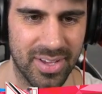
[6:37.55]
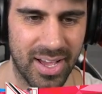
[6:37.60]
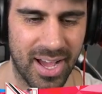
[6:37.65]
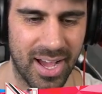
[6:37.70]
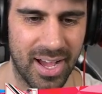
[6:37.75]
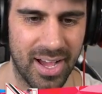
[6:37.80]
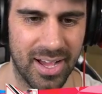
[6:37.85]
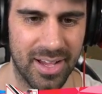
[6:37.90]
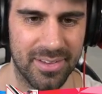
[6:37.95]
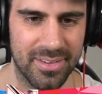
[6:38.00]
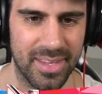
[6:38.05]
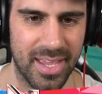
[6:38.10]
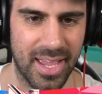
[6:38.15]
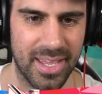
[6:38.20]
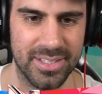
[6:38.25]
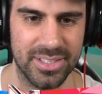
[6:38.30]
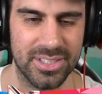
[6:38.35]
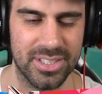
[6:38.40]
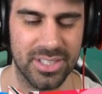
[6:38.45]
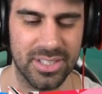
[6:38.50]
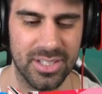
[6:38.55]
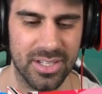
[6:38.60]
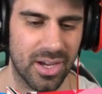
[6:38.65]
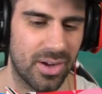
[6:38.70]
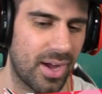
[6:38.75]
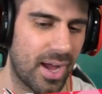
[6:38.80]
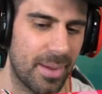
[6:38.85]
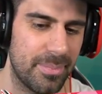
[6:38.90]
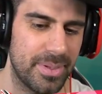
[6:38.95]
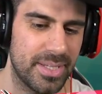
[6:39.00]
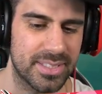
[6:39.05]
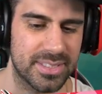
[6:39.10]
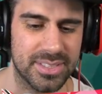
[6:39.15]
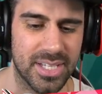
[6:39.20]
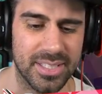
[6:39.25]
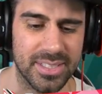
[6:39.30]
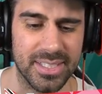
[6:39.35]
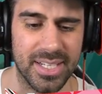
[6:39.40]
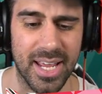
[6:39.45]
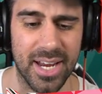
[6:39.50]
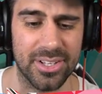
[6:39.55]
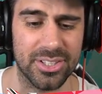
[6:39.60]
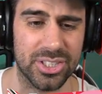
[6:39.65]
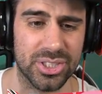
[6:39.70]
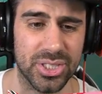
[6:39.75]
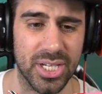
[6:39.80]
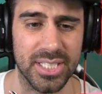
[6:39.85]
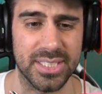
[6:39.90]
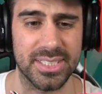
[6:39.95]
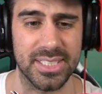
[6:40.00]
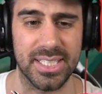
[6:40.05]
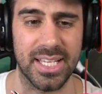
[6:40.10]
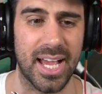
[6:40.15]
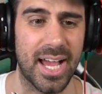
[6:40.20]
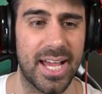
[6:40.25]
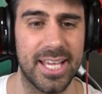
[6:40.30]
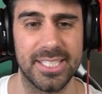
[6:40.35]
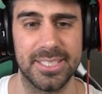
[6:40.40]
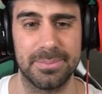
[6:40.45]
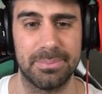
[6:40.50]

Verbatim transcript: Uh, and you know, I mean, it's not that I don't trust the guys,